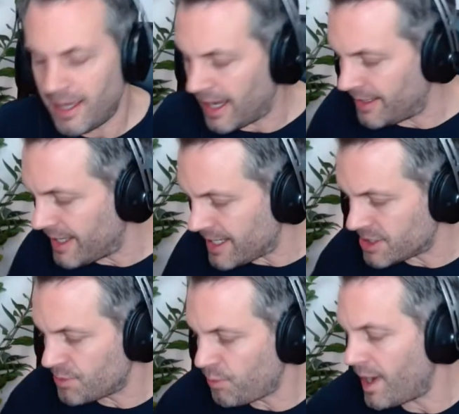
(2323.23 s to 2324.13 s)
And
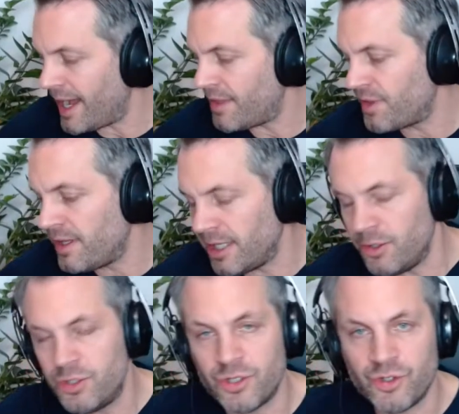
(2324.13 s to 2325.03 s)
that's why I think it
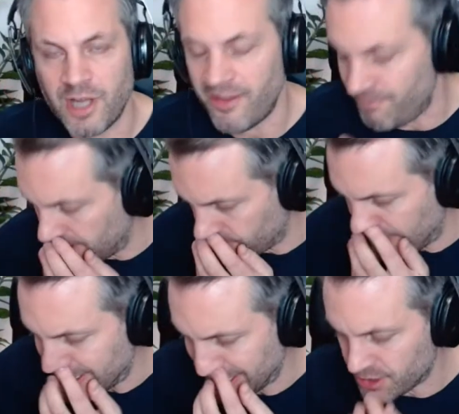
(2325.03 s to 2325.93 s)
used to drive me
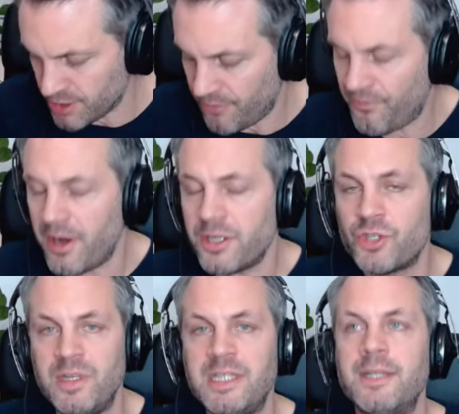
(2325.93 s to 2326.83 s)
crazy. So the
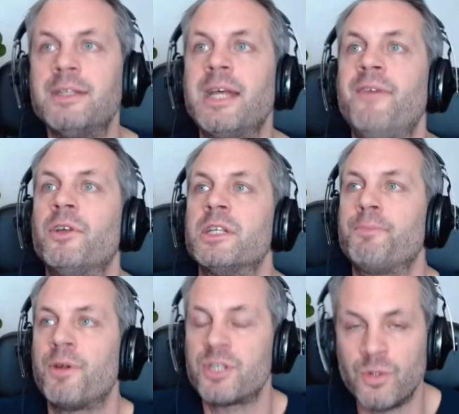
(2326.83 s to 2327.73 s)
first reason is I've got this
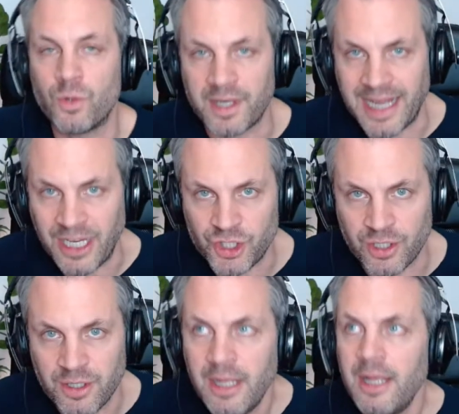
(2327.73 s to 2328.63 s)
personal connection.